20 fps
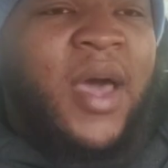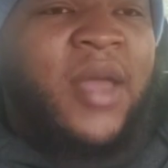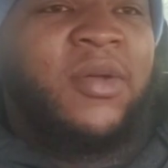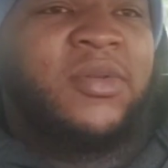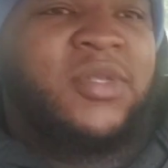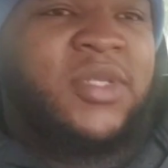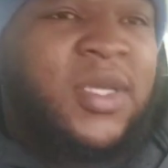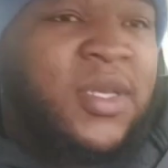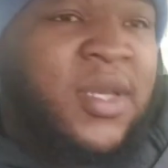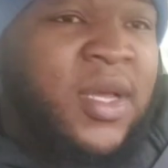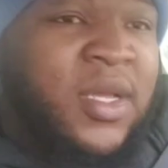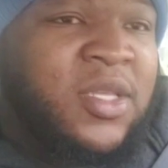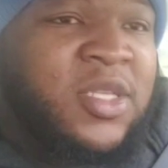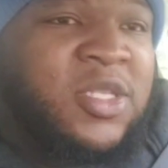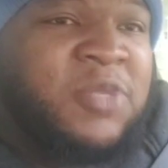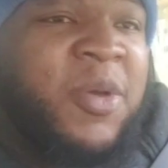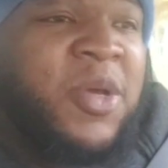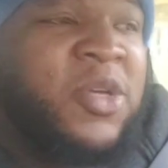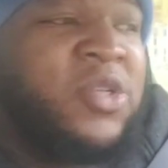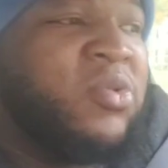I don't see
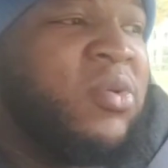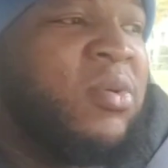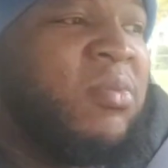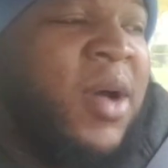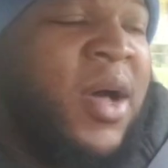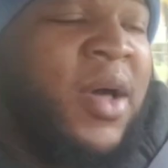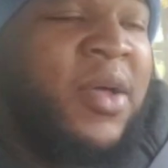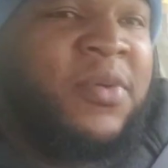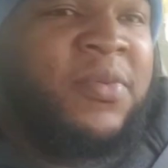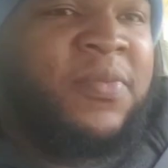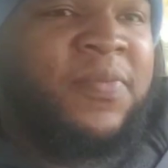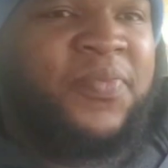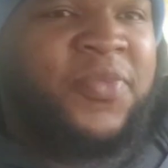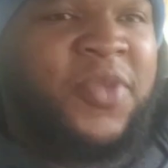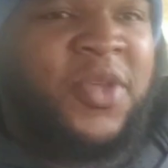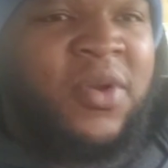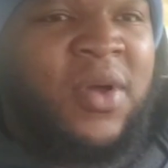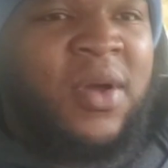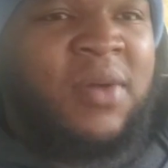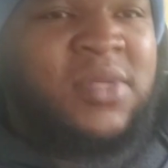nothing special about him.
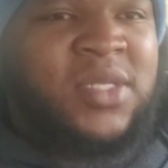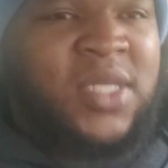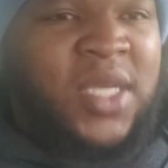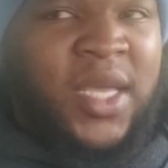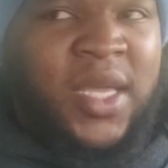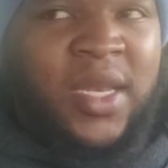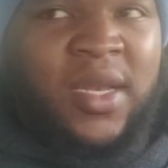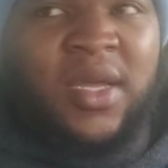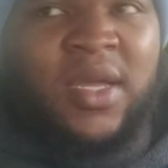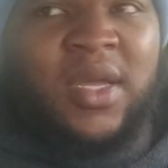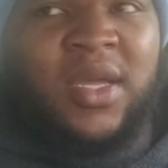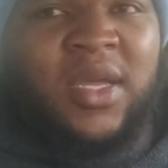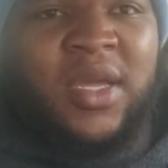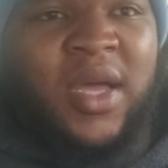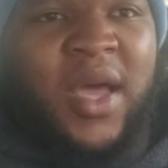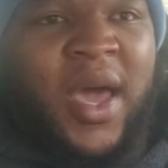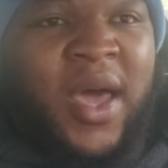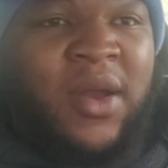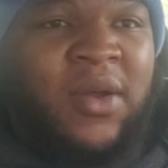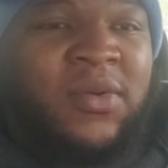You know what I'm
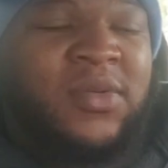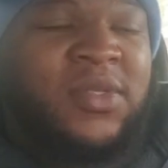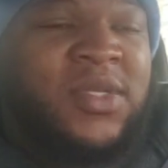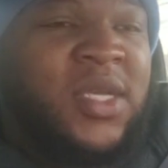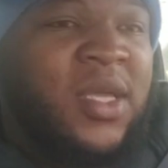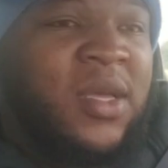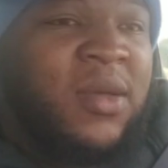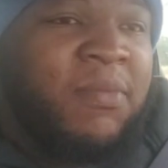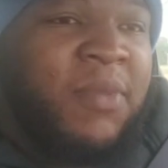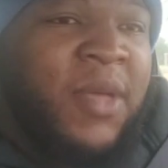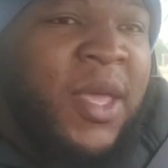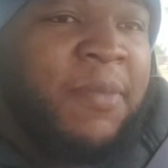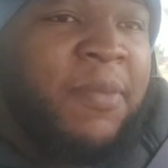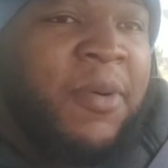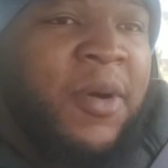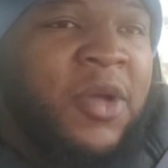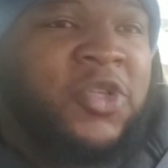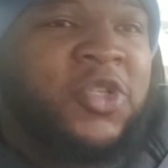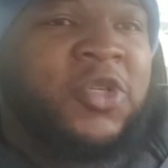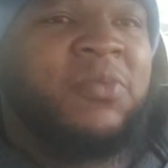saying? I don't see a
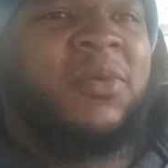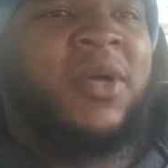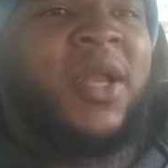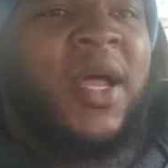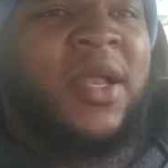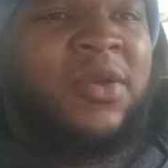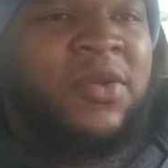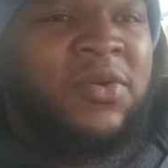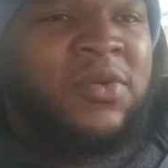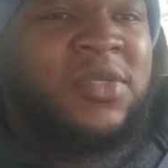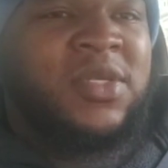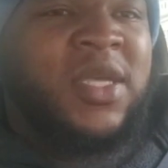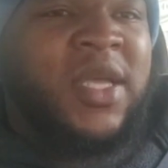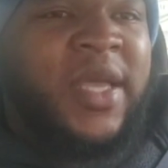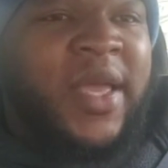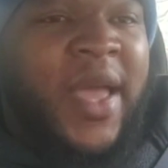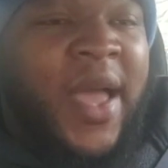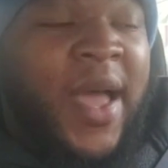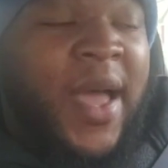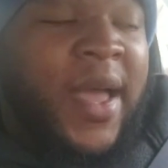big puncher, but I do
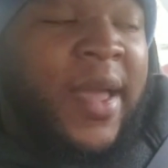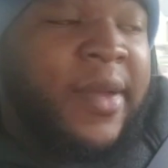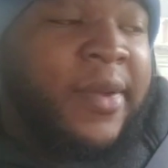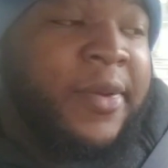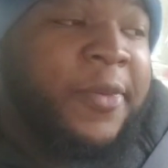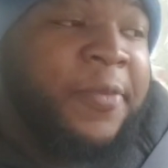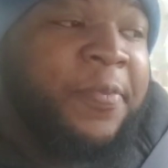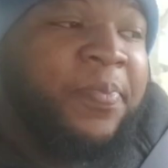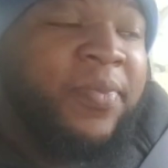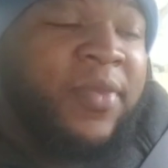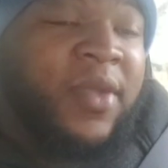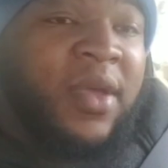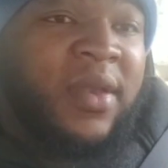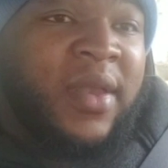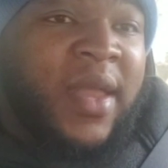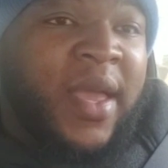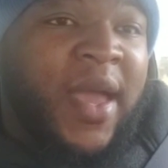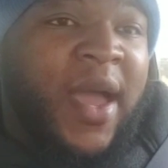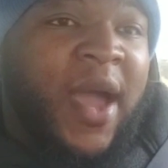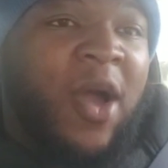see a guy
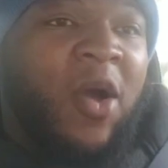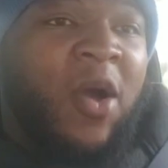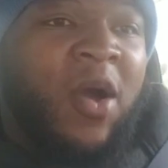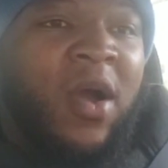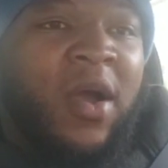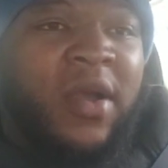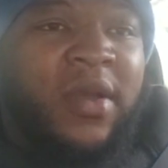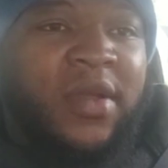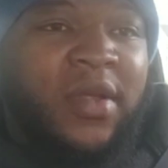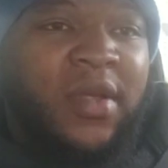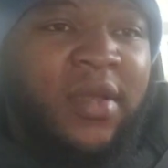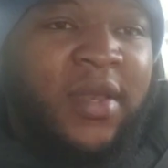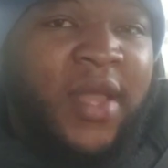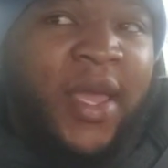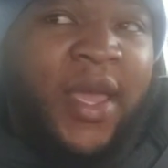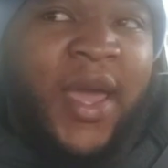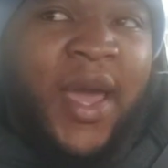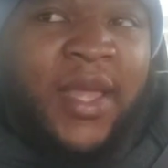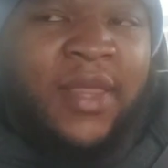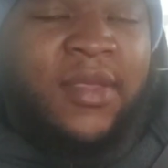that got heart,
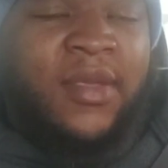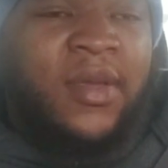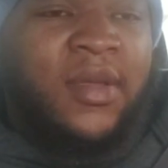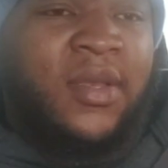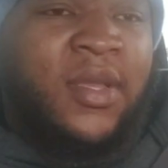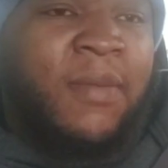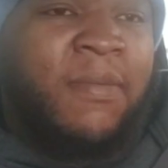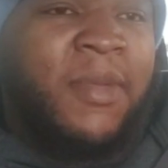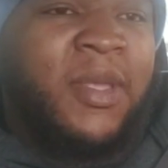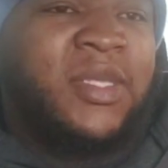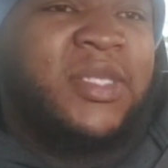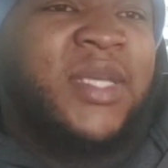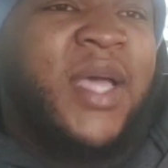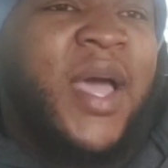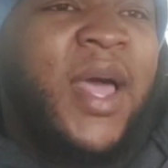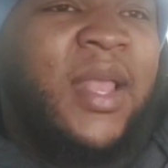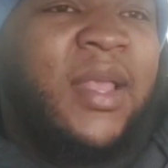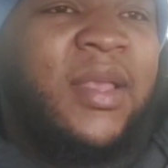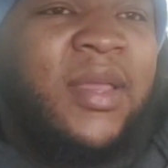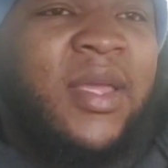that got the
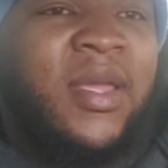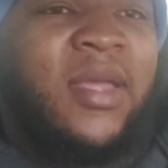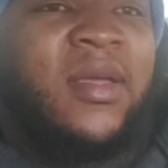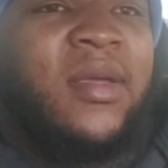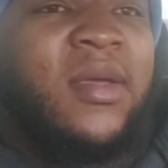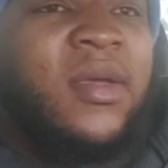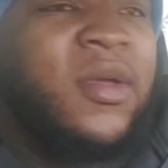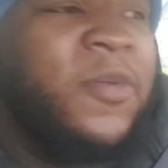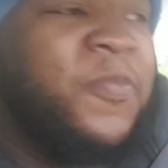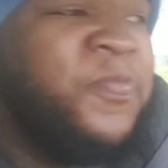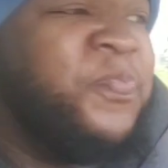mentality,